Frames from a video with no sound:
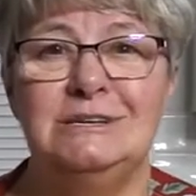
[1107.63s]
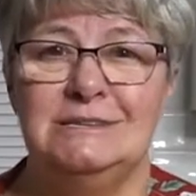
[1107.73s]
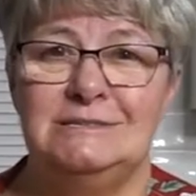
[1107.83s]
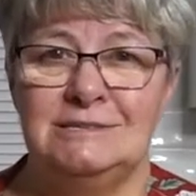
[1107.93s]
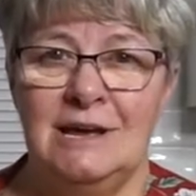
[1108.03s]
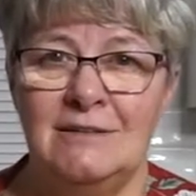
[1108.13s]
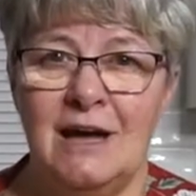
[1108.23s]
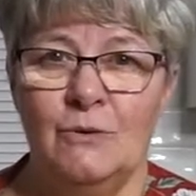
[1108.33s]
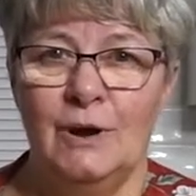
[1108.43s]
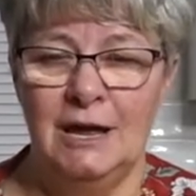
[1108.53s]
to stay
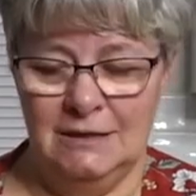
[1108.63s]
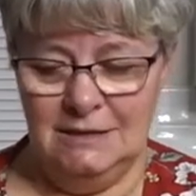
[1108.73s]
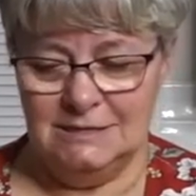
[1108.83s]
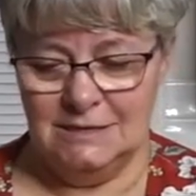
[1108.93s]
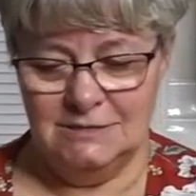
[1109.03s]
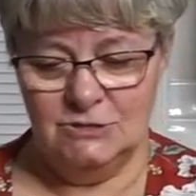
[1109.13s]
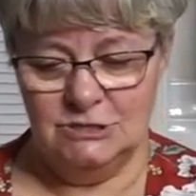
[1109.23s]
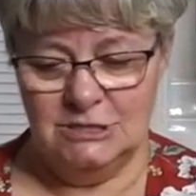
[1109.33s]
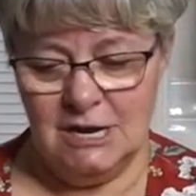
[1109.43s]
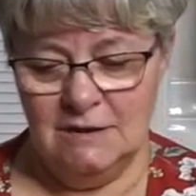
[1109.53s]
that way in these
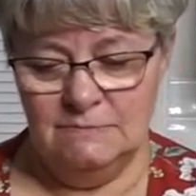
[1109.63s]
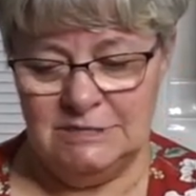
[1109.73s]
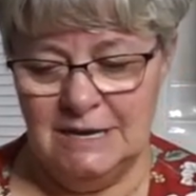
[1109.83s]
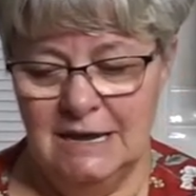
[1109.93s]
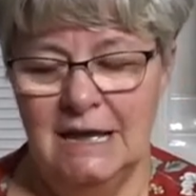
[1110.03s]
uncertain times,